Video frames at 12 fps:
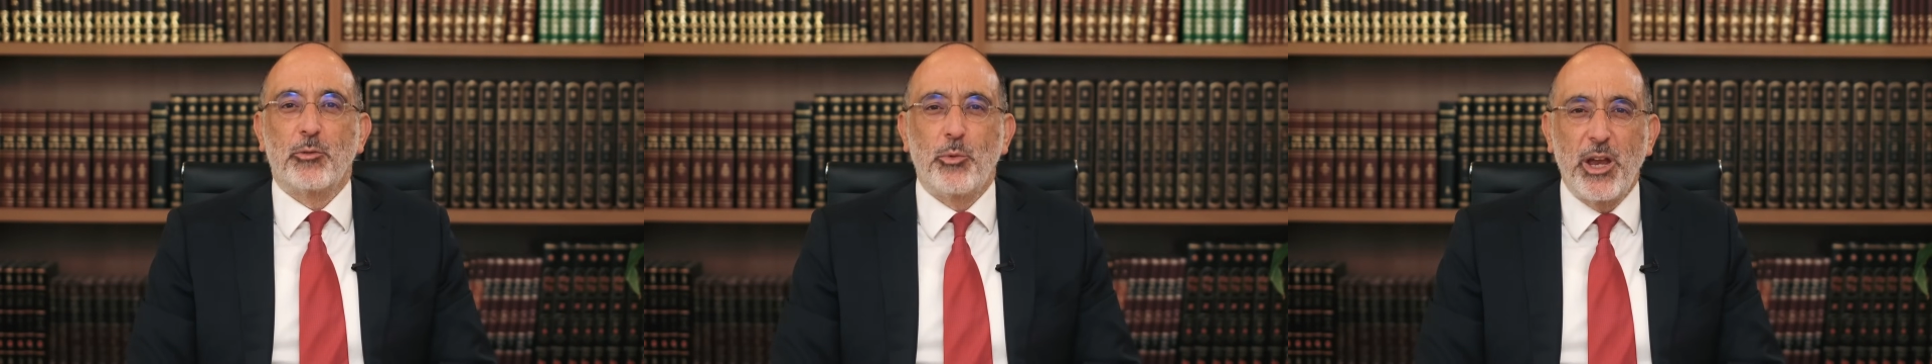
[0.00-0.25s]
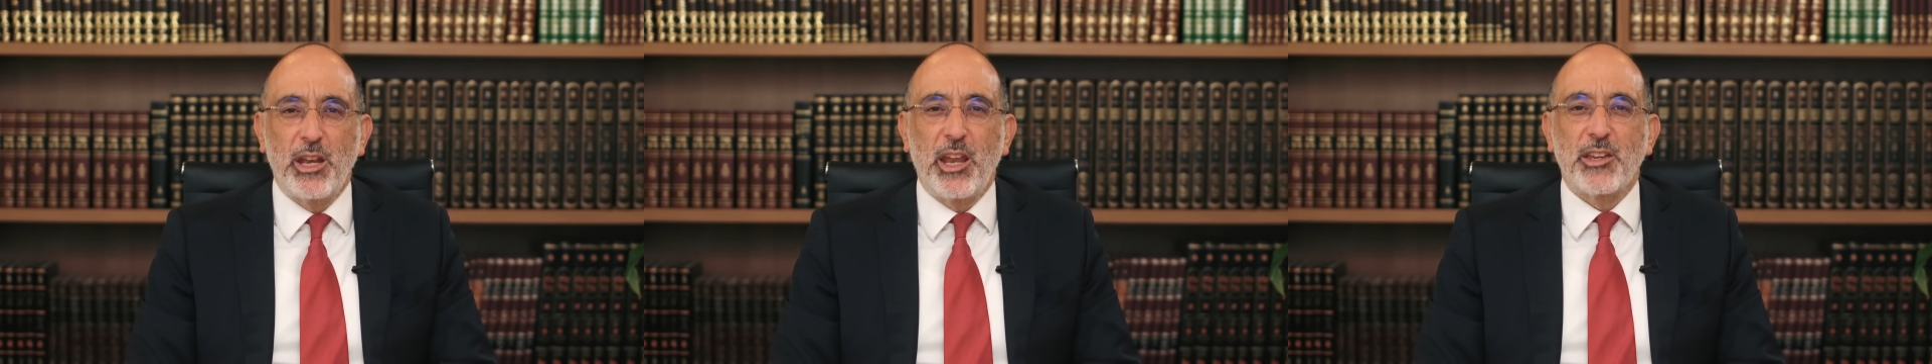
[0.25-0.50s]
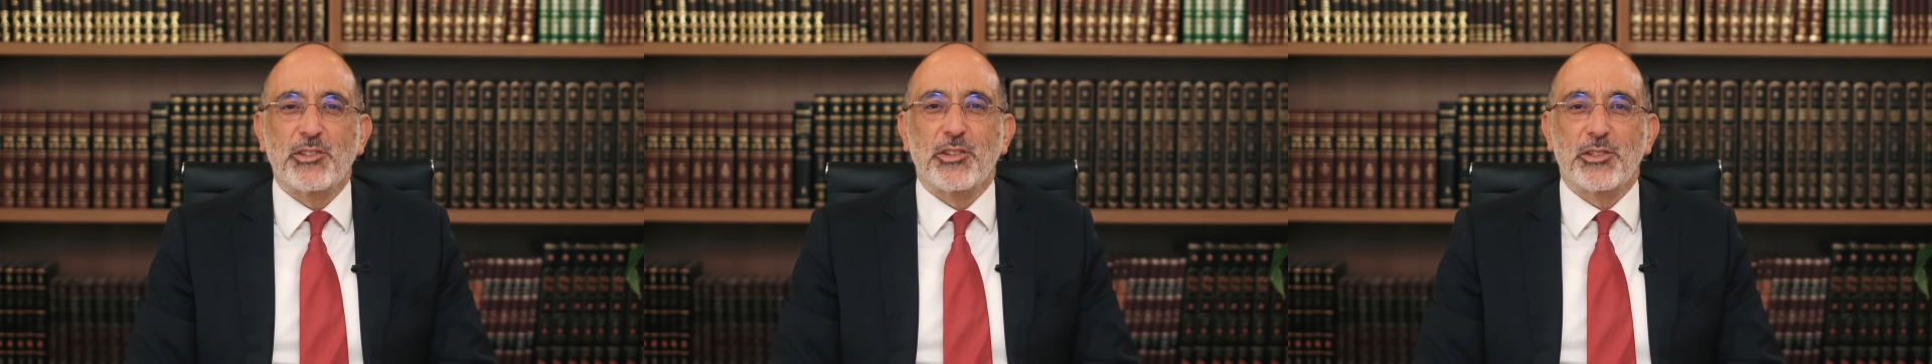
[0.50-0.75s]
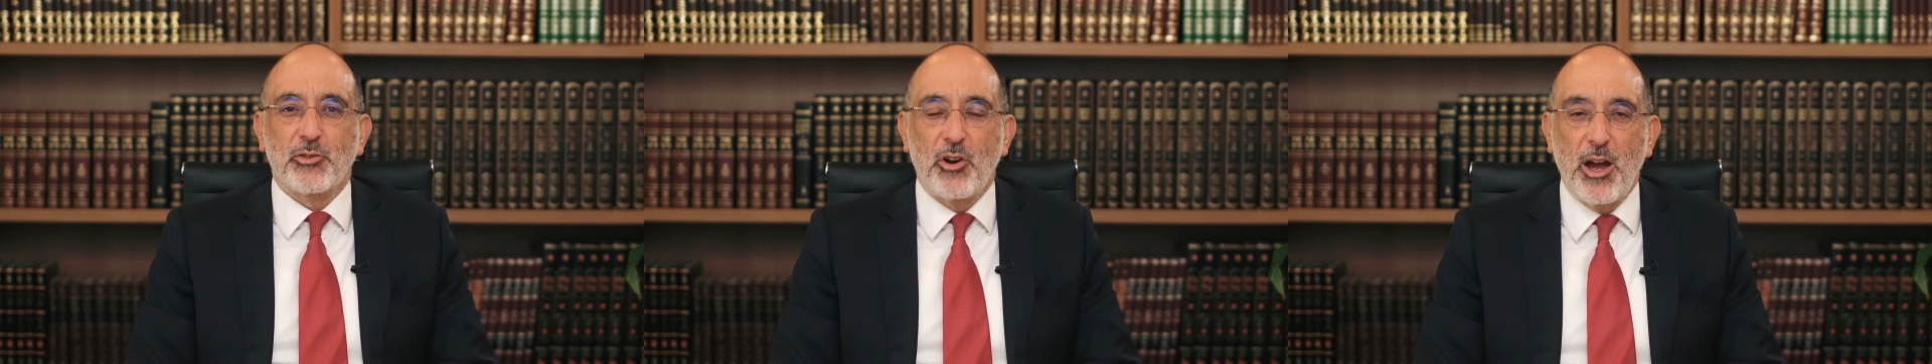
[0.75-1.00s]
when, as
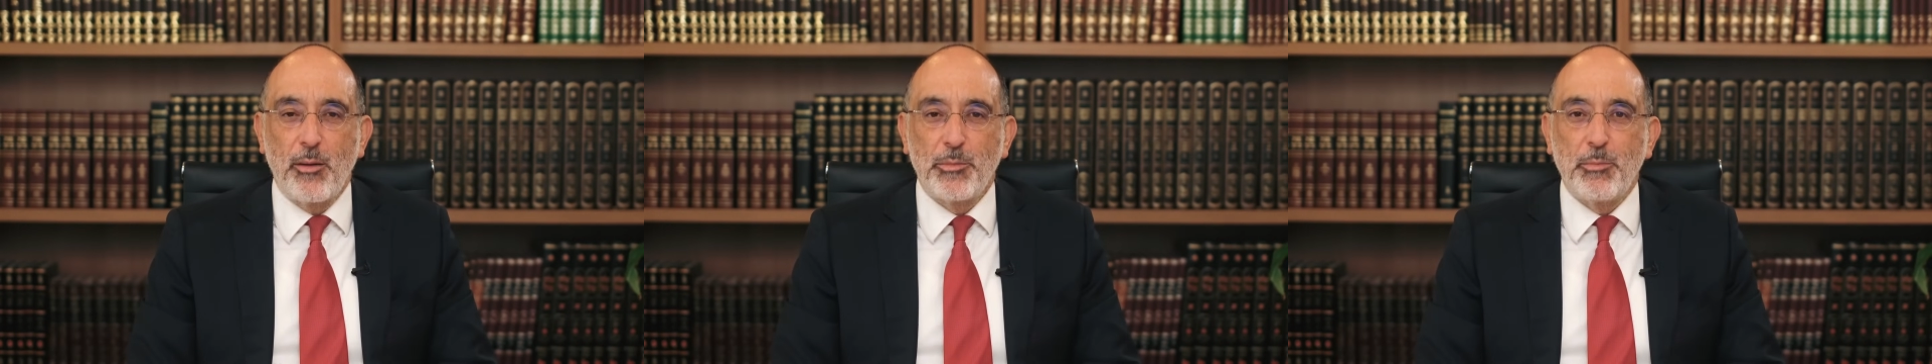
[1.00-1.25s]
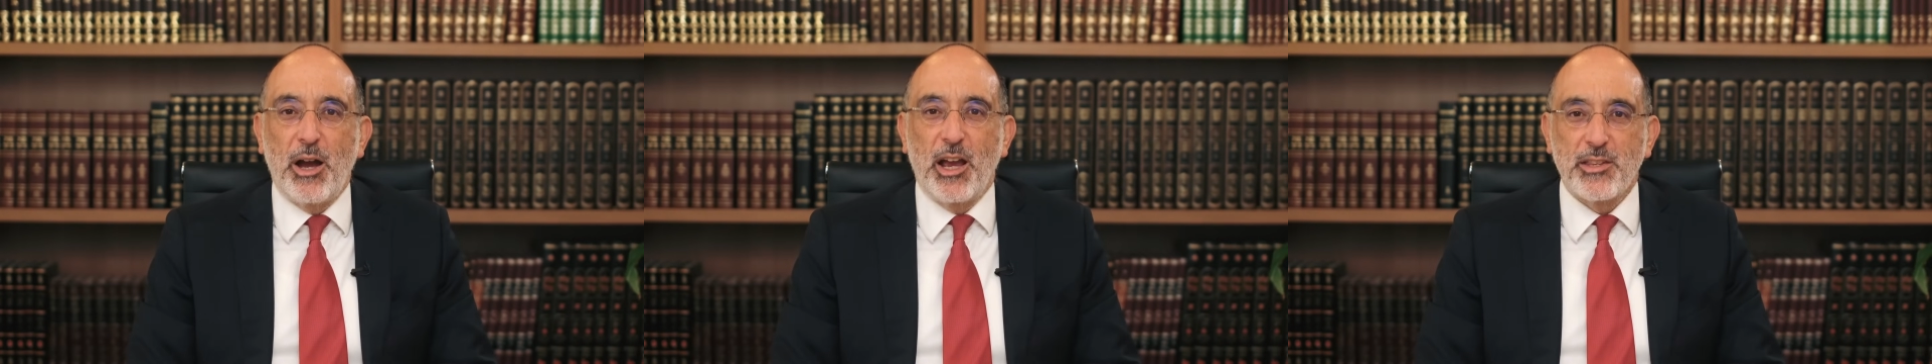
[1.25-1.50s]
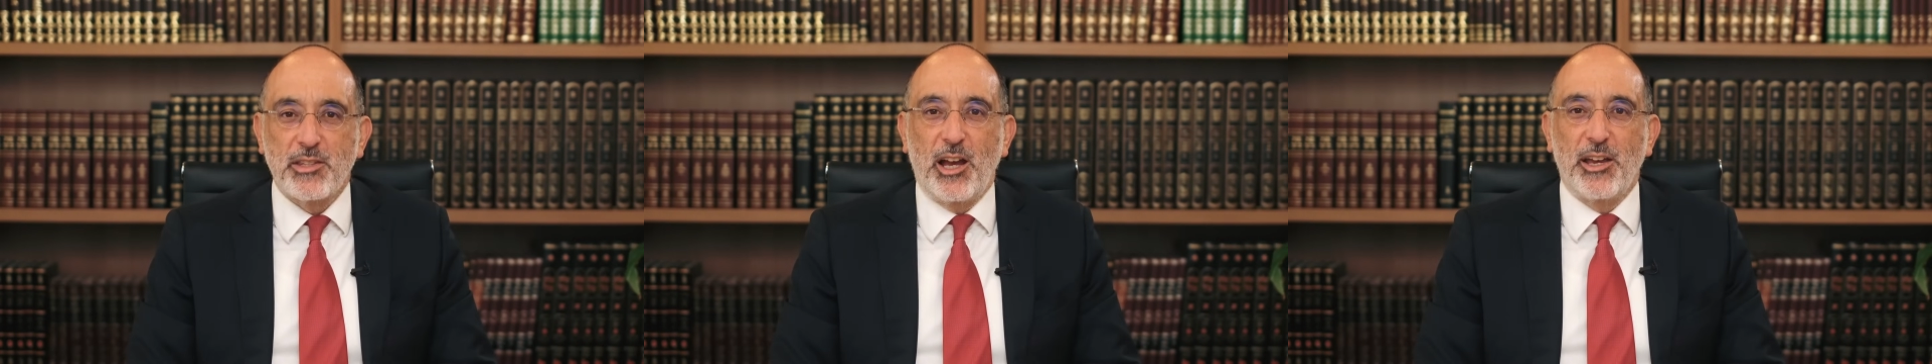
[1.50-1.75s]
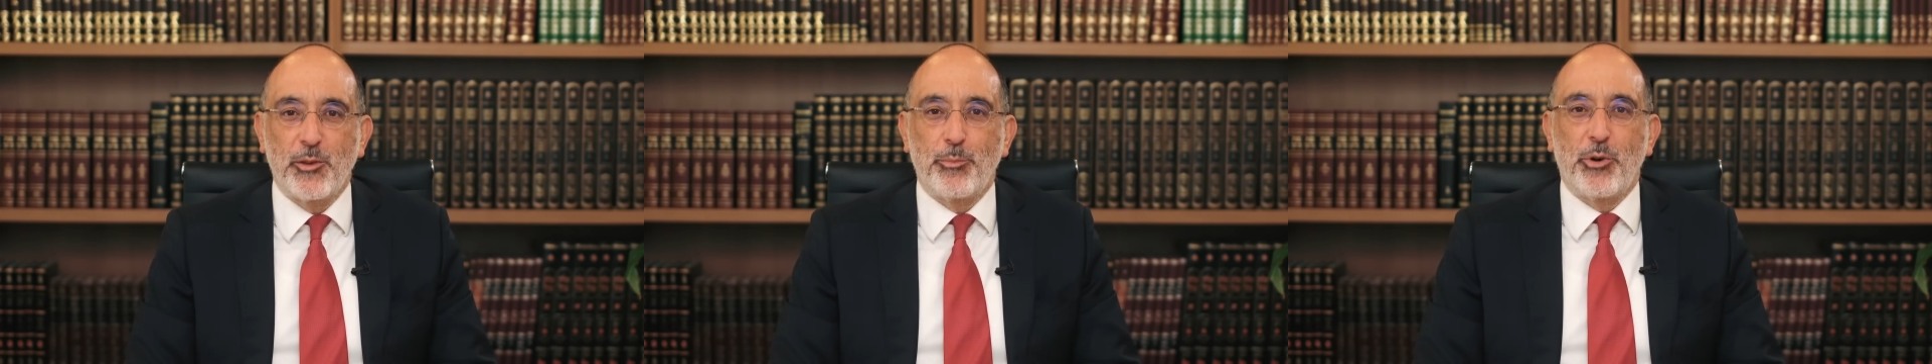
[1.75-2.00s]
described by
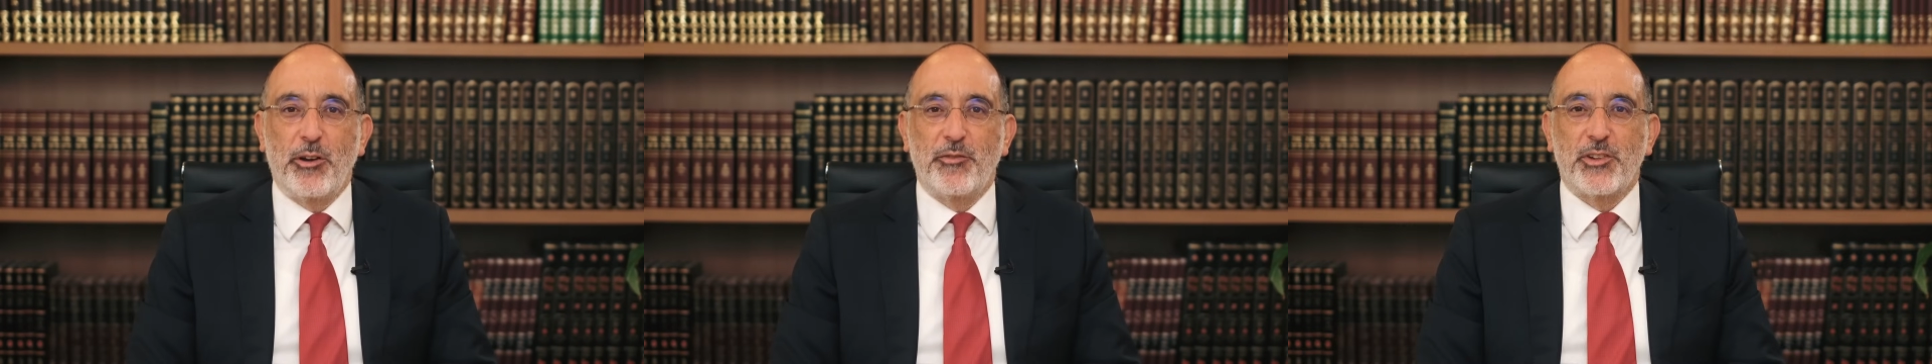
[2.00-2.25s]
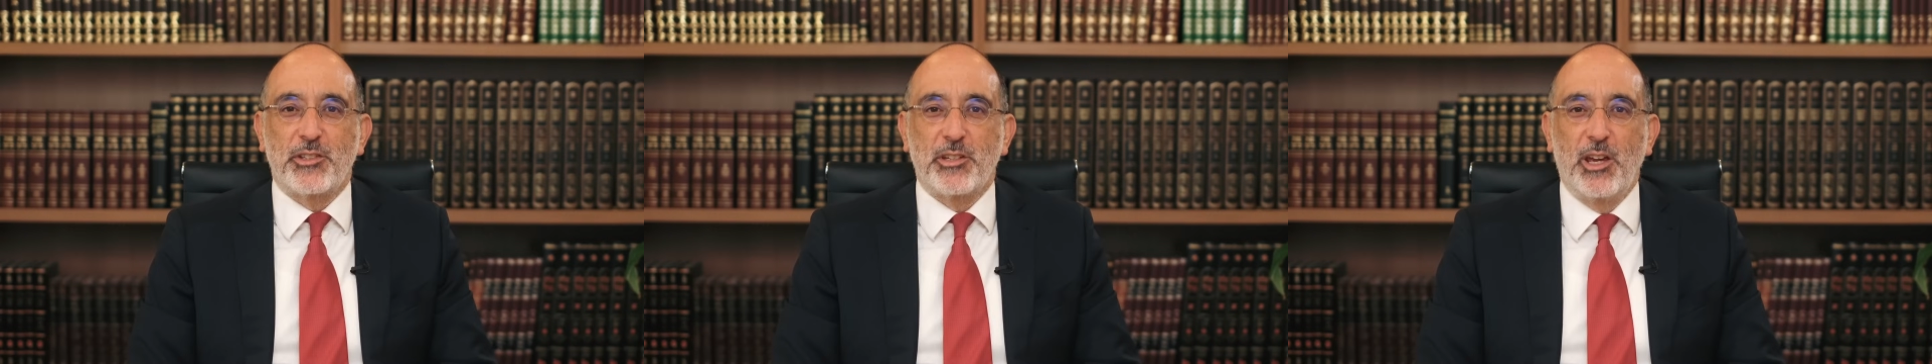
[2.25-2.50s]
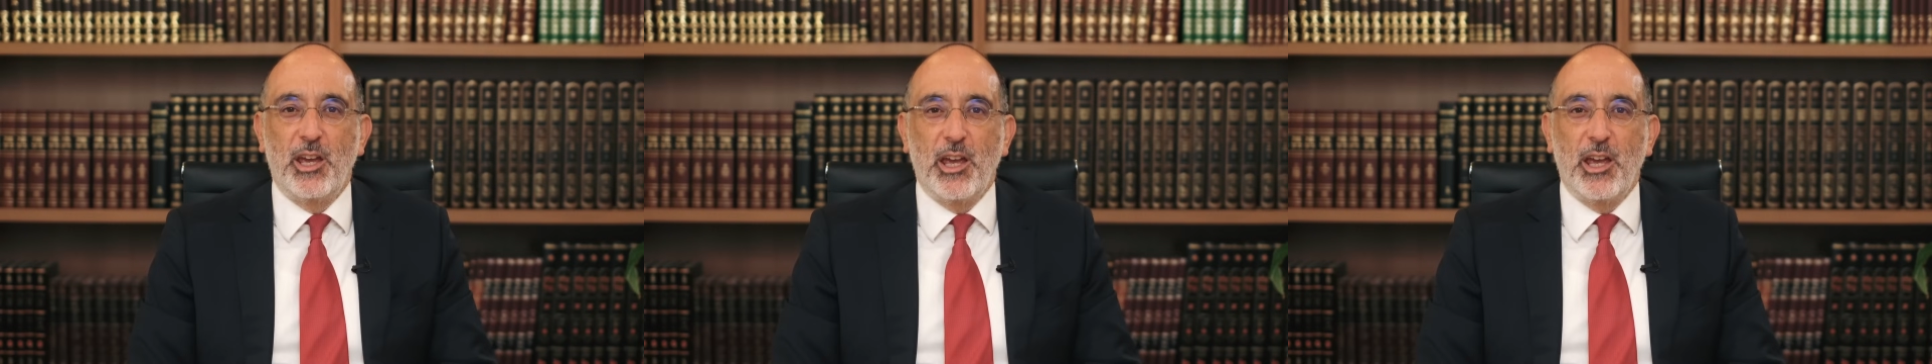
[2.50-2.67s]
Isaiah the prophet,